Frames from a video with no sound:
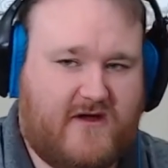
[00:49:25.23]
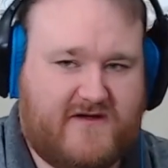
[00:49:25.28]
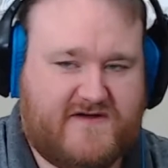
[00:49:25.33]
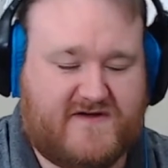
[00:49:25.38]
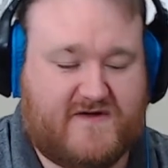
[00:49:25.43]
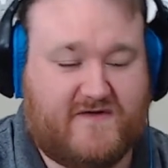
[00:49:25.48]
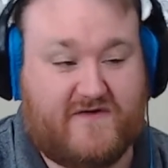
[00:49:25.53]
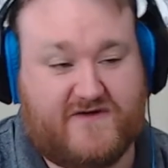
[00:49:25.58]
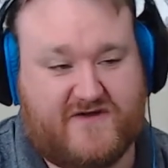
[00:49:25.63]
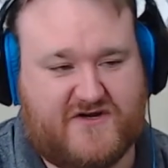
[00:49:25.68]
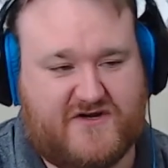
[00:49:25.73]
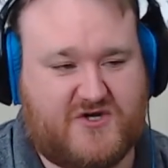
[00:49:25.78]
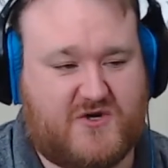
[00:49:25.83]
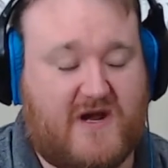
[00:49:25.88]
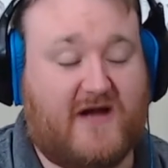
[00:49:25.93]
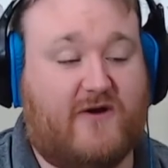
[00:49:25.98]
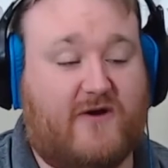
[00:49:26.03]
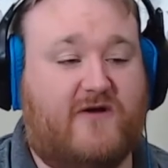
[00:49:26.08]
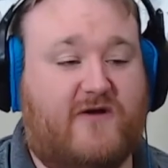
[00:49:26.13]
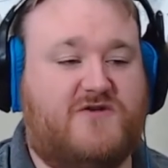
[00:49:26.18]
So that the
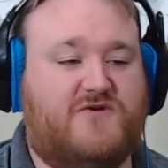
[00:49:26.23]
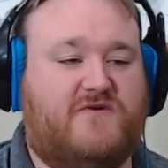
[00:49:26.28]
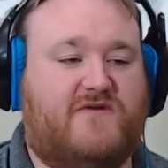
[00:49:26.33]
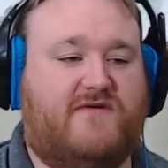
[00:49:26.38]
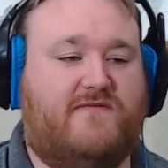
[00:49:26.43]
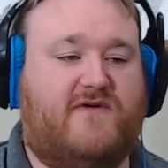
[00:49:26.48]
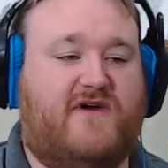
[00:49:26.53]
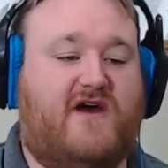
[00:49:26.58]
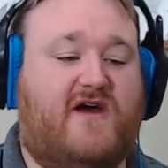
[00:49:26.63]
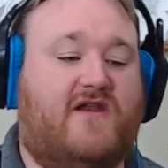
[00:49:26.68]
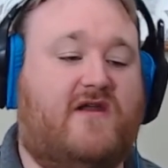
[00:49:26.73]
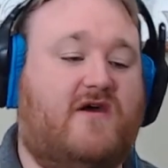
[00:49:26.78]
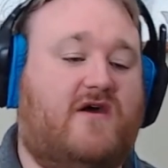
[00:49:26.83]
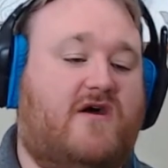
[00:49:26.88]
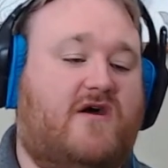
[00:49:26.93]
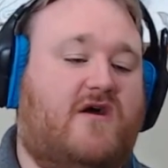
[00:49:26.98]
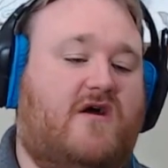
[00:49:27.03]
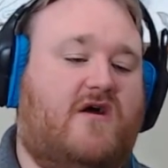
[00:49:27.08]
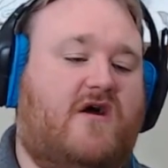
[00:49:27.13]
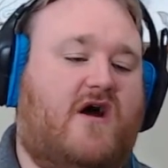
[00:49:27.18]
track record is really bad.
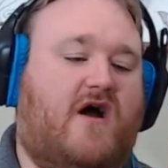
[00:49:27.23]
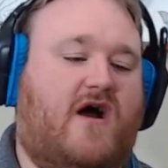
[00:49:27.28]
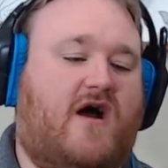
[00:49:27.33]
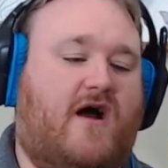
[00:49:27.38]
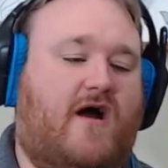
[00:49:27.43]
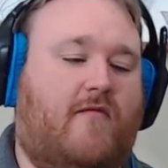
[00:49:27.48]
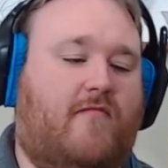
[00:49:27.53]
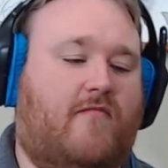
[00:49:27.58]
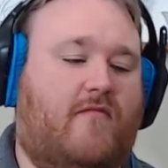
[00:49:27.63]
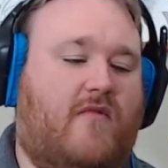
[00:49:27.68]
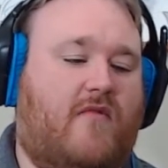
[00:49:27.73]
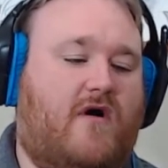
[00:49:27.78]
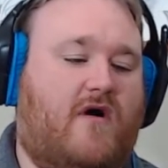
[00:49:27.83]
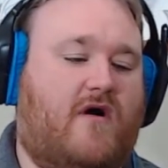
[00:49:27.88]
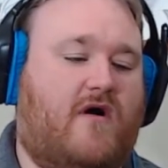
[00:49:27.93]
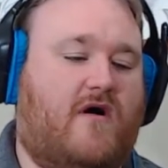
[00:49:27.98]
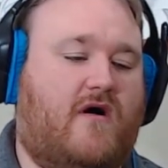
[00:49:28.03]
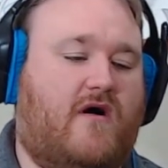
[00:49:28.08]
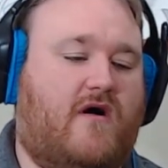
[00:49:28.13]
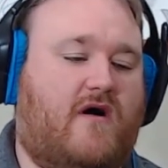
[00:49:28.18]
Um,
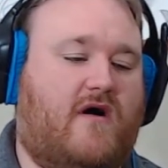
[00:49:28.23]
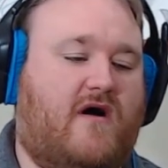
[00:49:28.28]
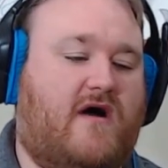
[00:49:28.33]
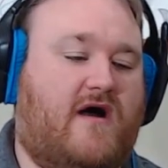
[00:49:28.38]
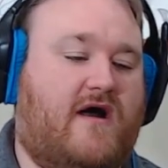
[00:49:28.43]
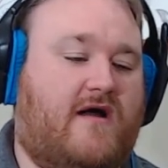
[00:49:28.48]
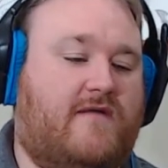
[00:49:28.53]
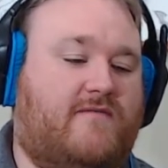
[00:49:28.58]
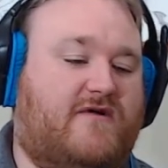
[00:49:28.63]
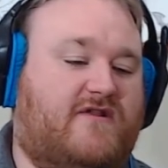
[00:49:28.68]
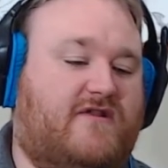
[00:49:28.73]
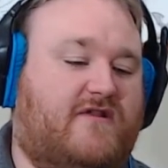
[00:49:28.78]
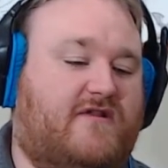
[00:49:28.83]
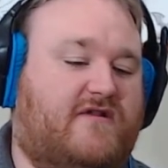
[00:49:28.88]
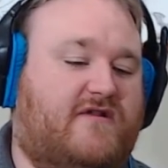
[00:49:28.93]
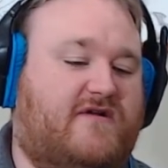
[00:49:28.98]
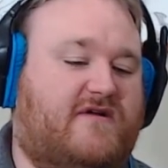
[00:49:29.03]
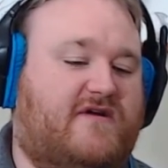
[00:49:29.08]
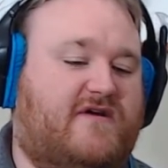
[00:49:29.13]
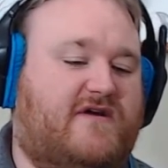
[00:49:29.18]
I'm a.
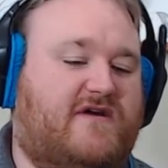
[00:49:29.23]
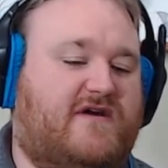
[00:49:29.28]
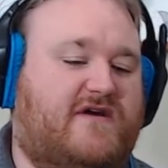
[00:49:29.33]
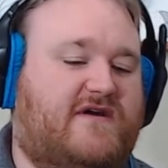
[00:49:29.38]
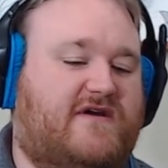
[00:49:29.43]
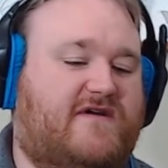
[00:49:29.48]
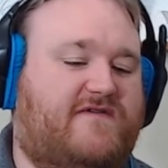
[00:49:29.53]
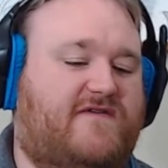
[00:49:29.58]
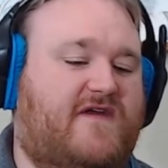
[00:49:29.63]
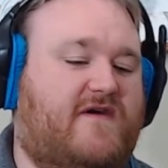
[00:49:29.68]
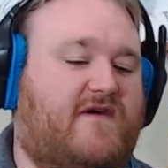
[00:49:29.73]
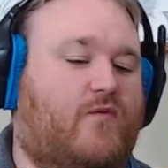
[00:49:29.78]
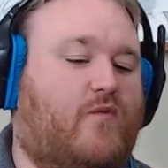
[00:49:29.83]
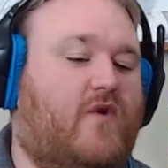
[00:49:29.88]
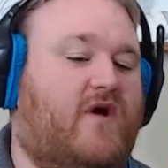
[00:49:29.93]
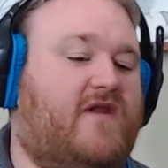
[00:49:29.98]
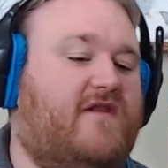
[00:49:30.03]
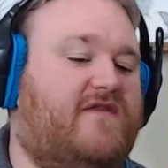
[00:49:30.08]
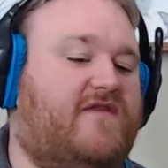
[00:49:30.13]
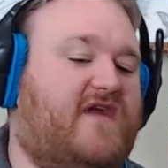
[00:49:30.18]
The
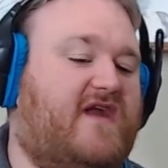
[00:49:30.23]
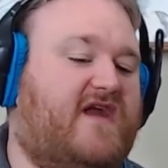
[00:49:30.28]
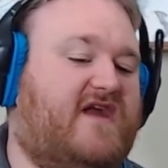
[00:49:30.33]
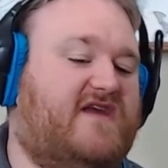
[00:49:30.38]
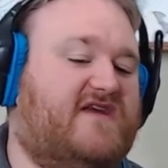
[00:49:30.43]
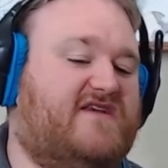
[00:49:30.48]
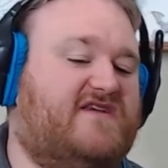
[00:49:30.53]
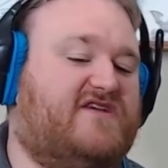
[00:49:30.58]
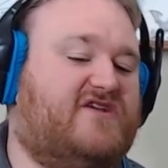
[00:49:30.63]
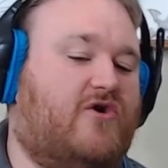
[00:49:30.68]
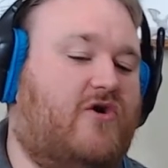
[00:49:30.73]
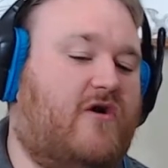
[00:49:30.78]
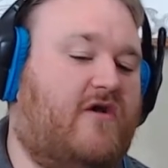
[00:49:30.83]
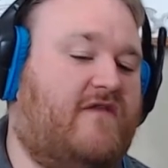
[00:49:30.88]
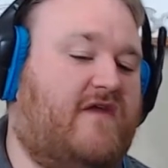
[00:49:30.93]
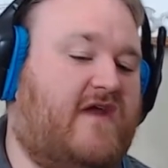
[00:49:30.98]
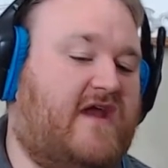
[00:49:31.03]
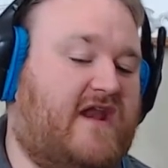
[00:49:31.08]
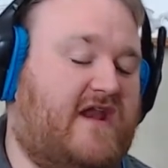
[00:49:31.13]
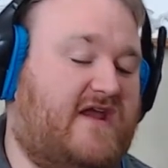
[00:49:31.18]
one thing is,
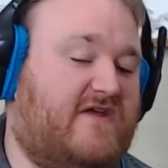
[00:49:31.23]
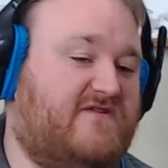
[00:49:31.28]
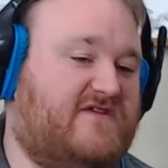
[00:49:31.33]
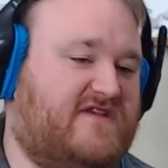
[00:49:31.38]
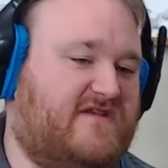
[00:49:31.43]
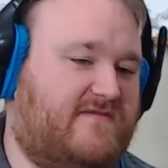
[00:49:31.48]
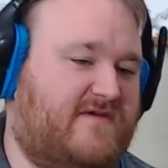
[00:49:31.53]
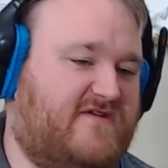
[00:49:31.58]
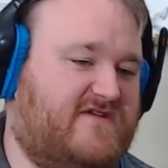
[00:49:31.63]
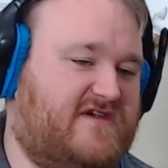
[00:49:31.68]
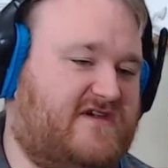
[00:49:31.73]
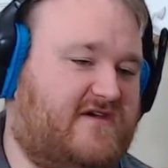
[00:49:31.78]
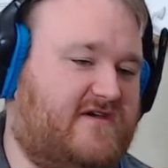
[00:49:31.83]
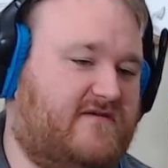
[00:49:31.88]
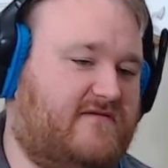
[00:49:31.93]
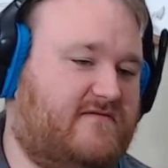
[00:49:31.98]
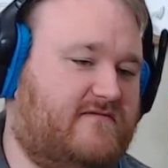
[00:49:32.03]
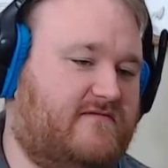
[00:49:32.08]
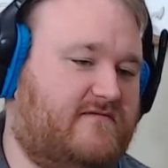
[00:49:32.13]
are they going to use the music?